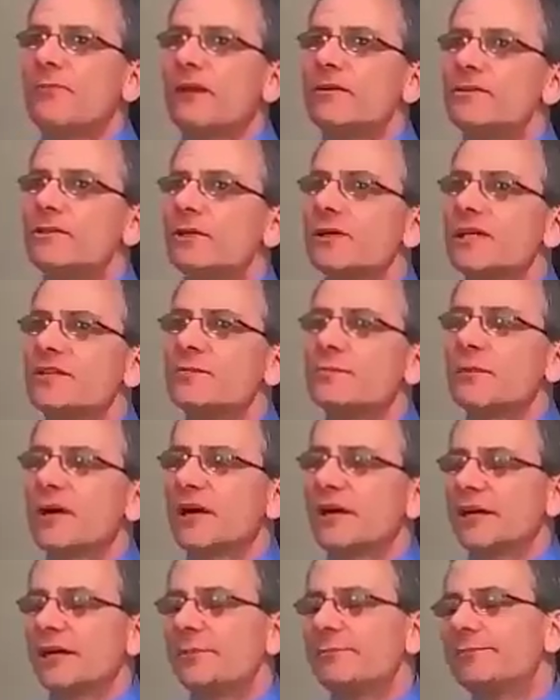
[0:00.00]
So that's
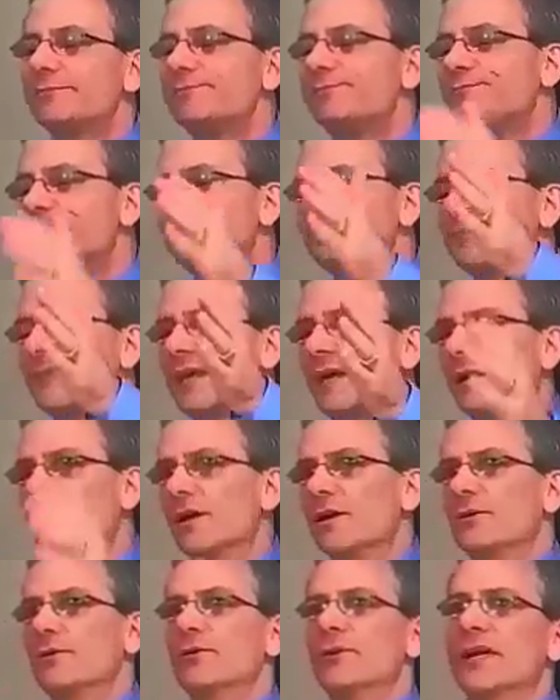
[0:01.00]
my
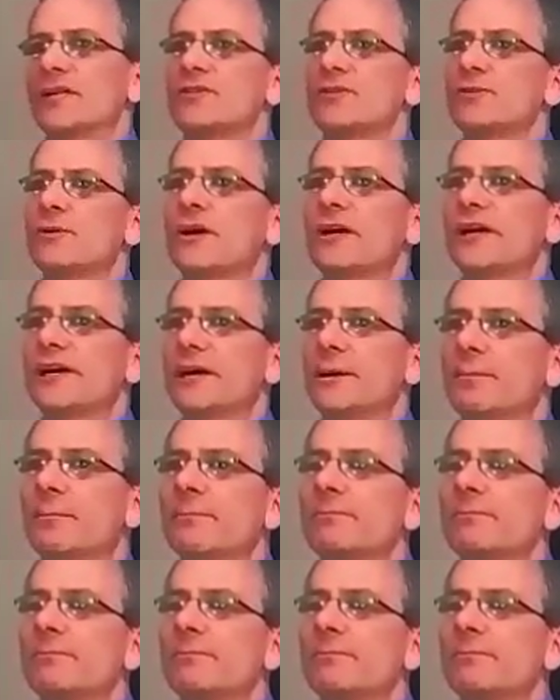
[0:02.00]
hello, that's who I